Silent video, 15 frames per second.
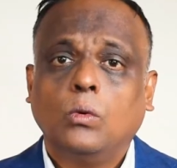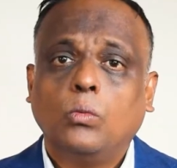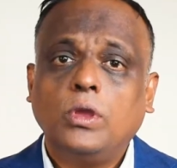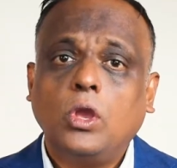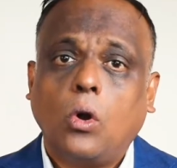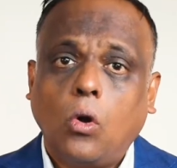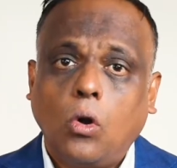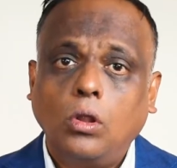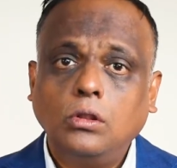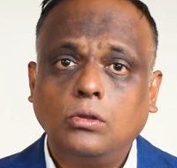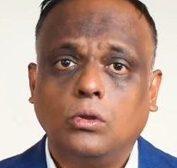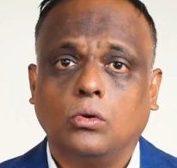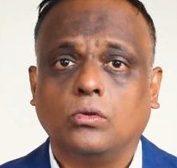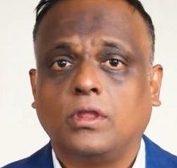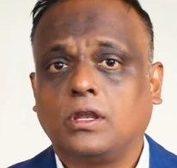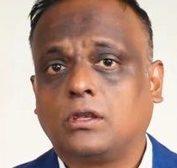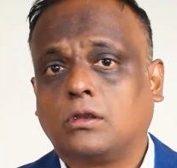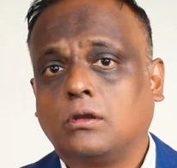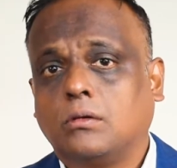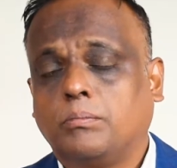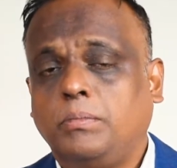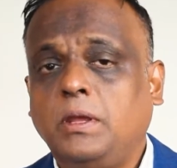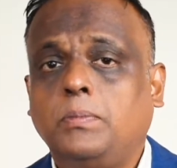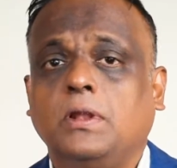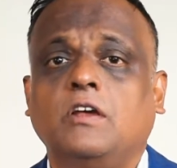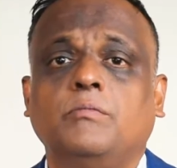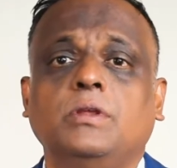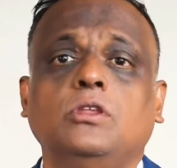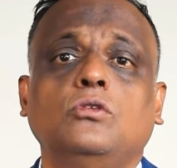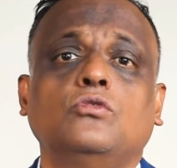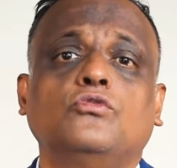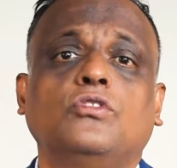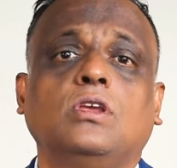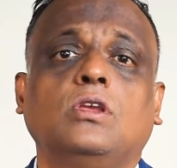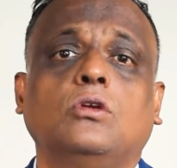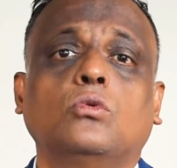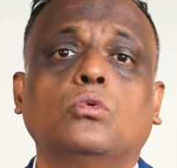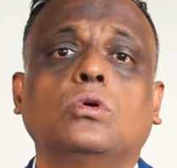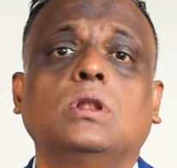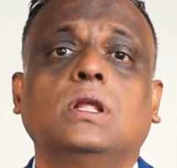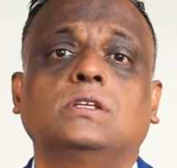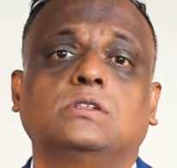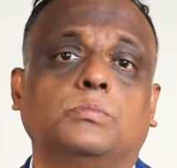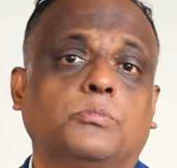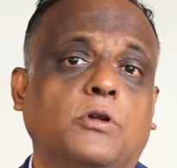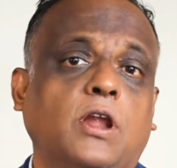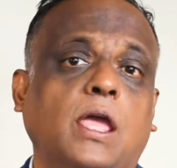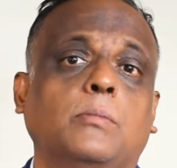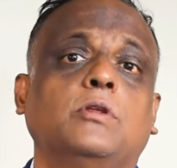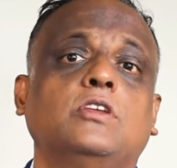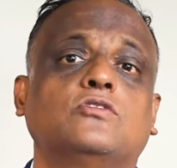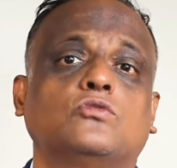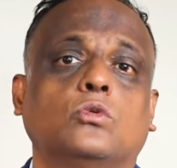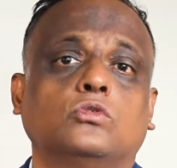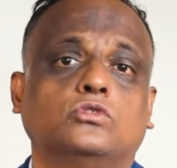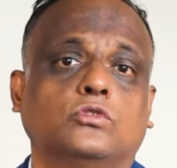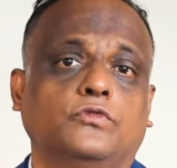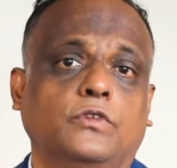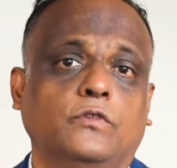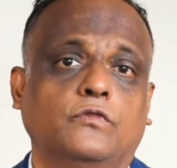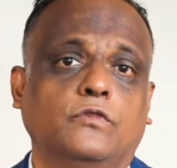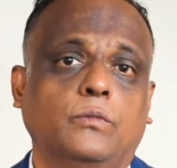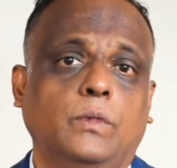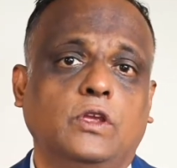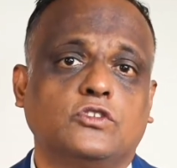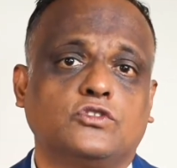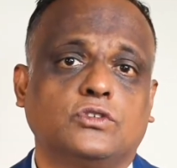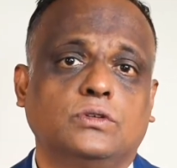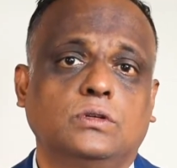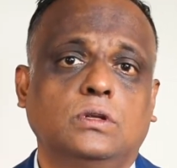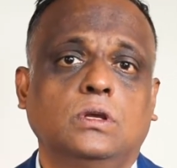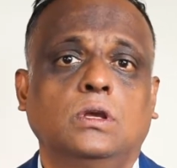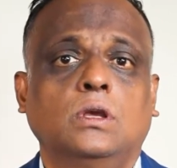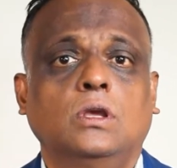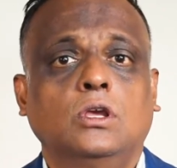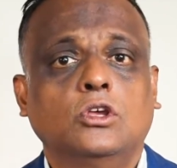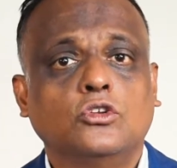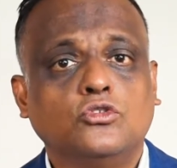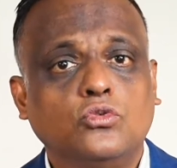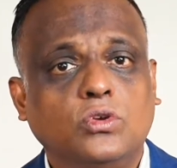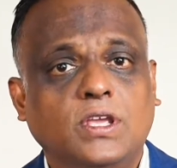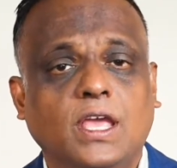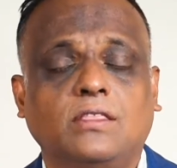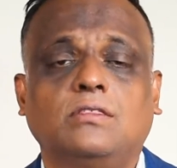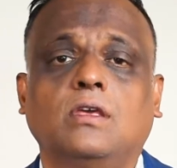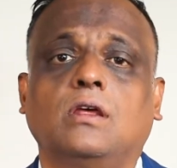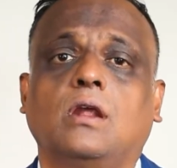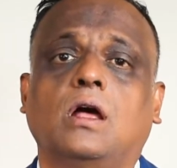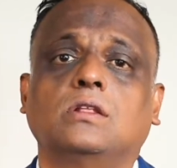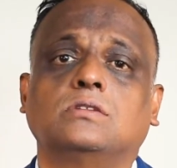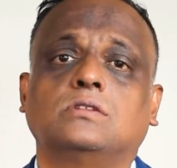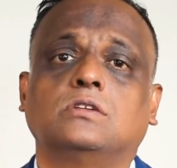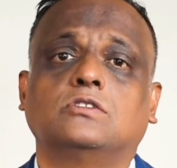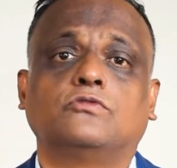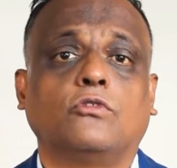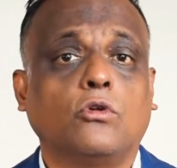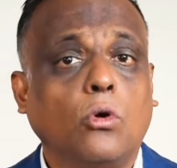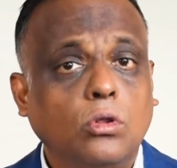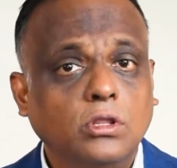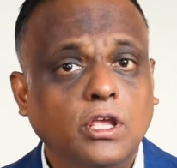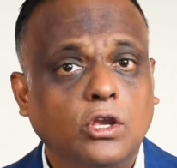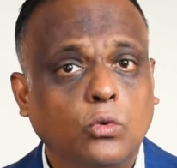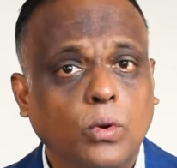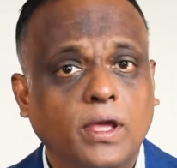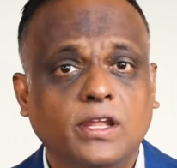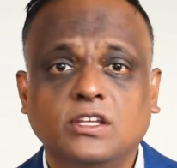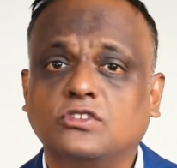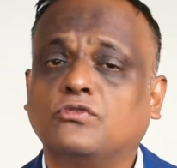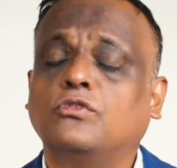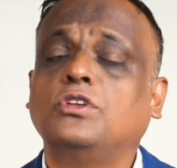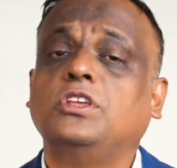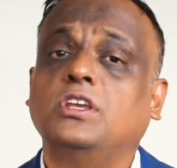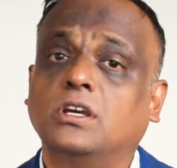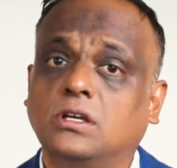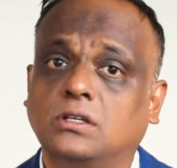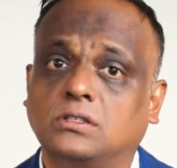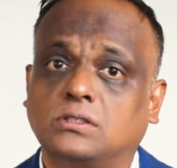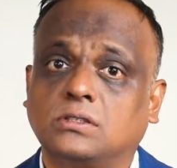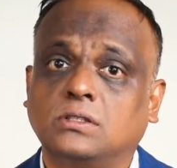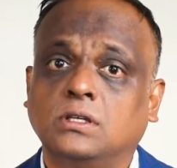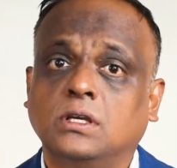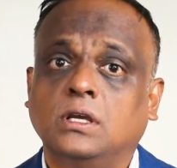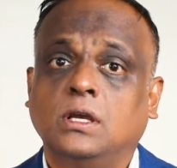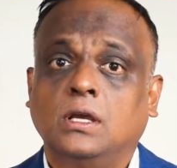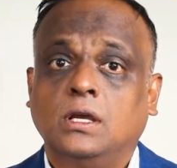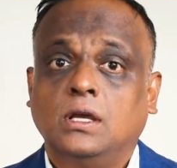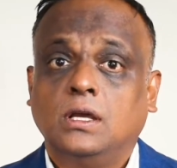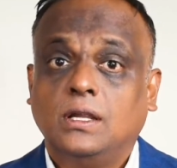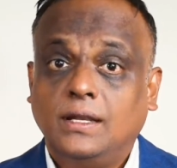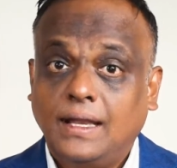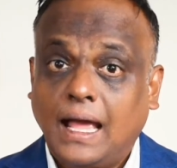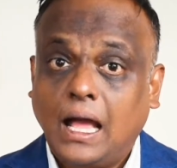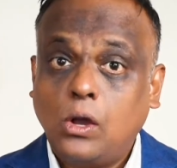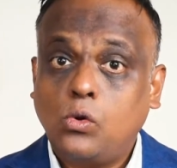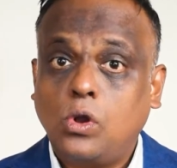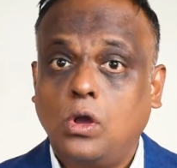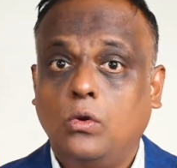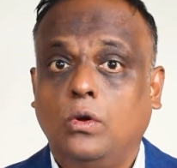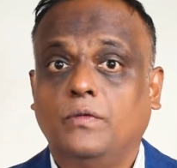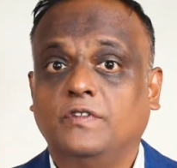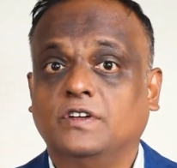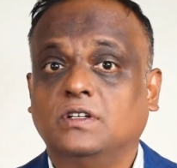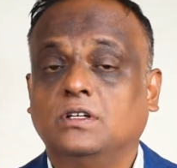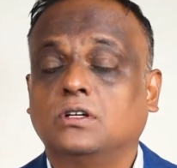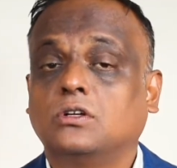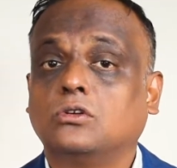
We all know that people have been using Google as a primary source of information to get their answers for all their queries for years. Now, however,